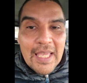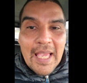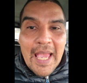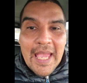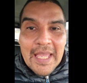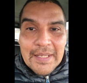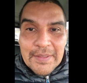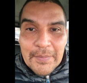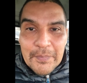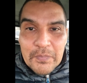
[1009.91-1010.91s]
and
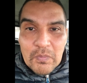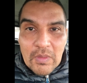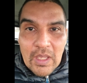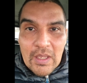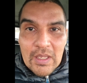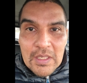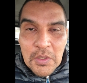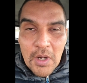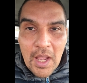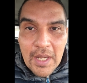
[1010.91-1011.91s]

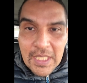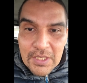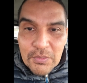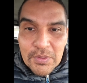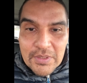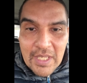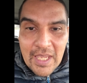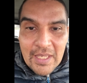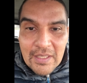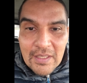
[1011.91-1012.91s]
your audience will
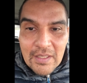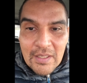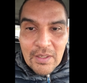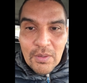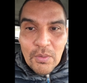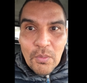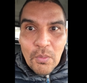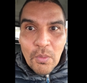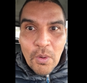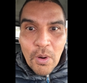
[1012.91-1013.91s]
say,
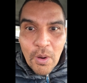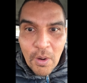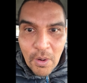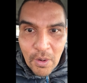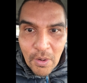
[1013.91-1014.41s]
whoa.